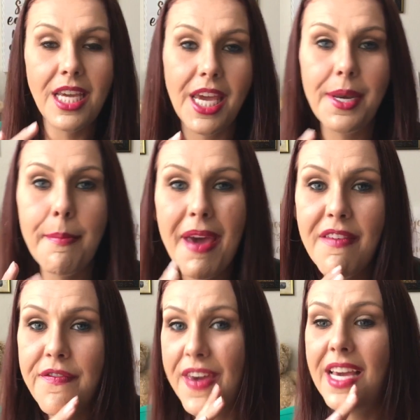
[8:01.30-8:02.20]
in my
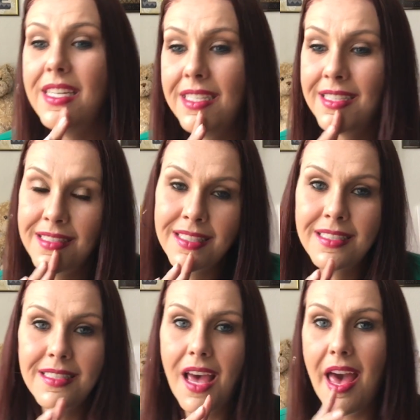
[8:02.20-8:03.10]
face
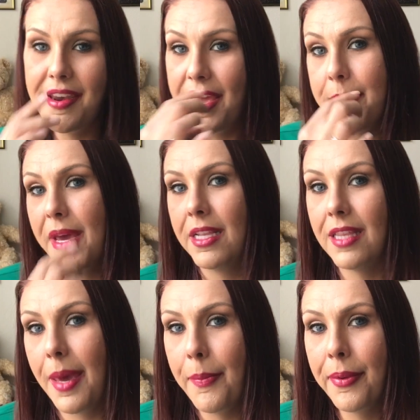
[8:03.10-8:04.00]
and in my
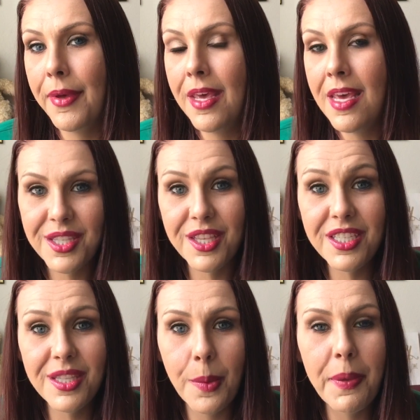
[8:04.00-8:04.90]
lip. So they're
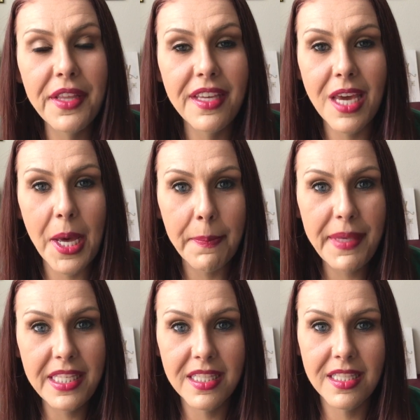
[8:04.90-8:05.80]
still pulling out
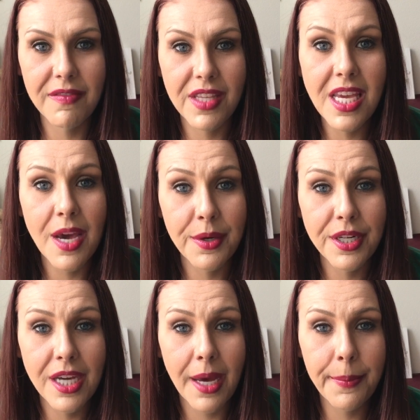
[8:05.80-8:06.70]
pieces of the
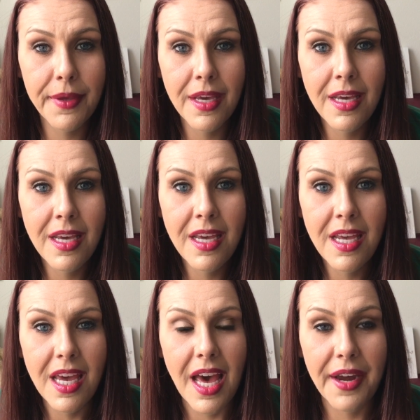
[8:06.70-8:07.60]
countertop
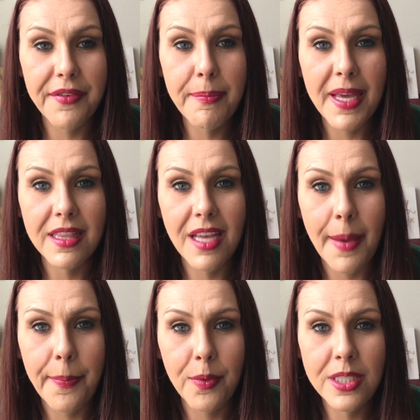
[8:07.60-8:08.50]
out of my
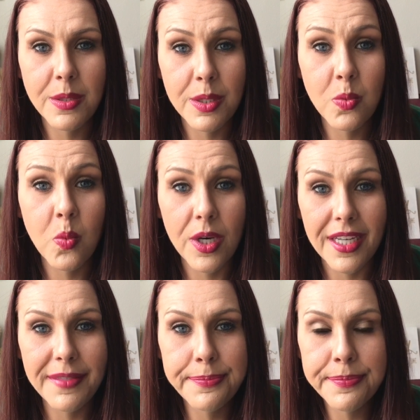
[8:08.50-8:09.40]
lip, which was
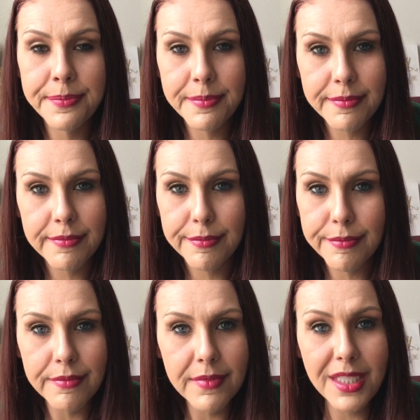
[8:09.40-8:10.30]
wood.
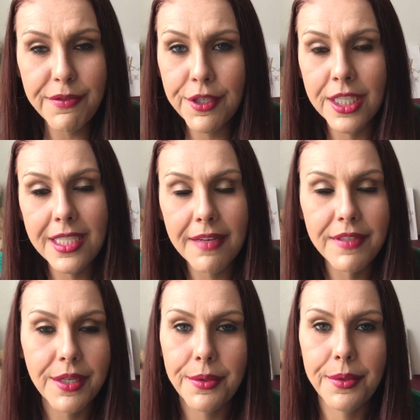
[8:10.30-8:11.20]
Of course, I have
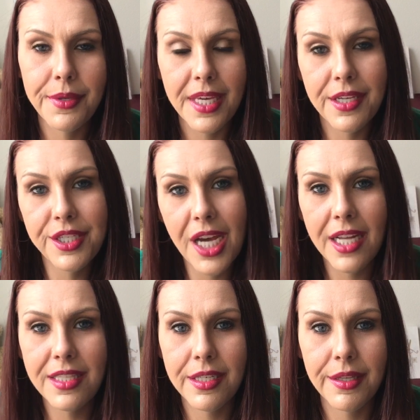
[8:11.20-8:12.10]
to go through and get
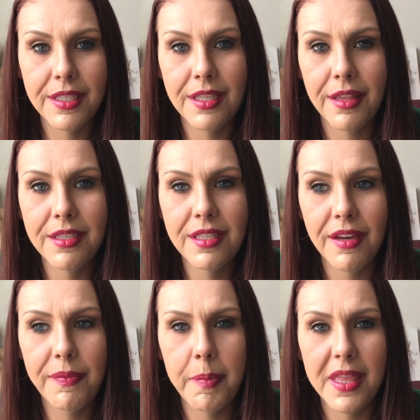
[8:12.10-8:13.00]
shots and all this other
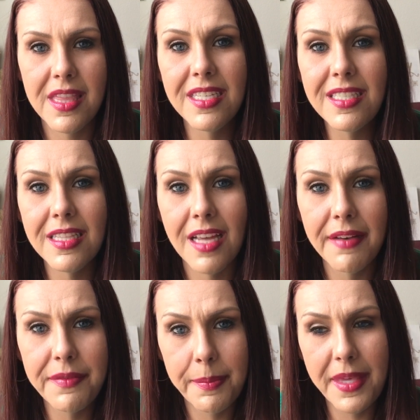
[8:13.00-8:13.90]
stuff, but this
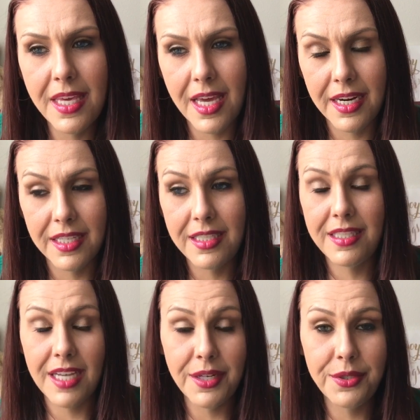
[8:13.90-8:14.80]
left me in a
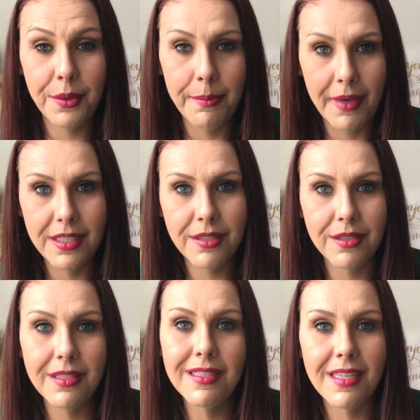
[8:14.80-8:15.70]

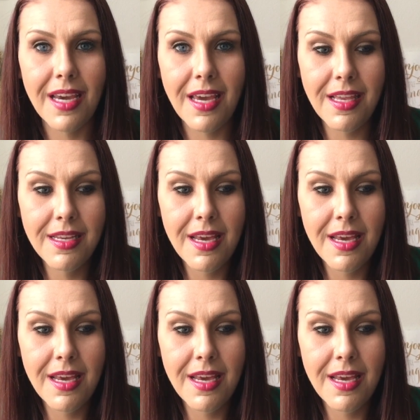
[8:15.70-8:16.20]
detrimental state.